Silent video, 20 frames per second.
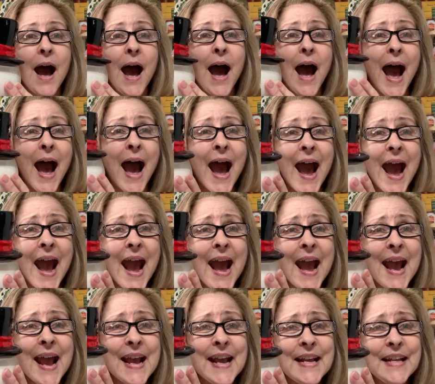
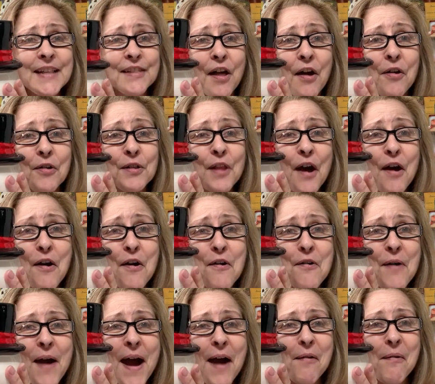Hi,
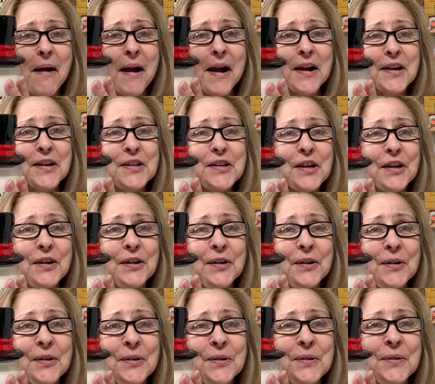Lolo, how are
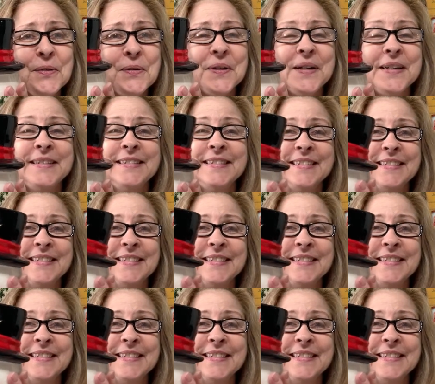you?